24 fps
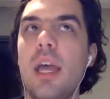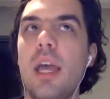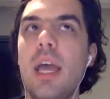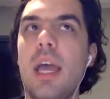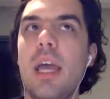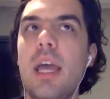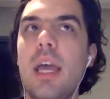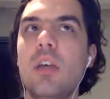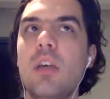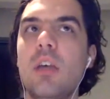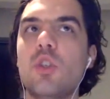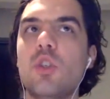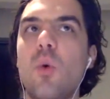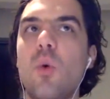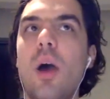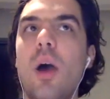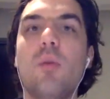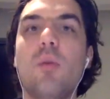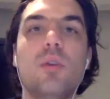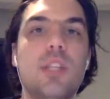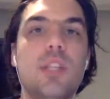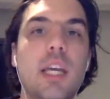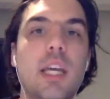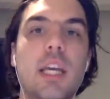is
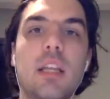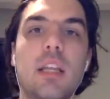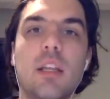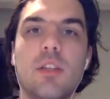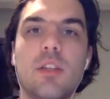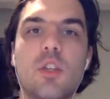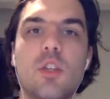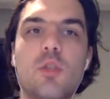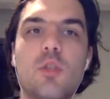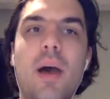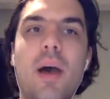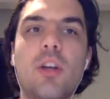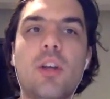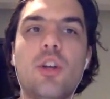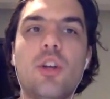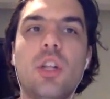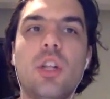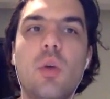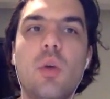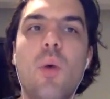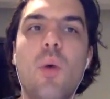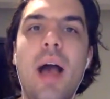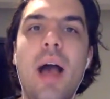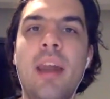quite ridiculous,
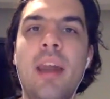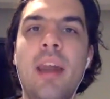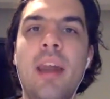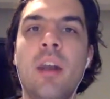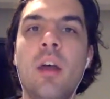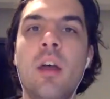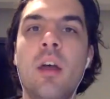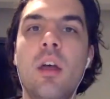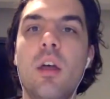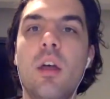especially when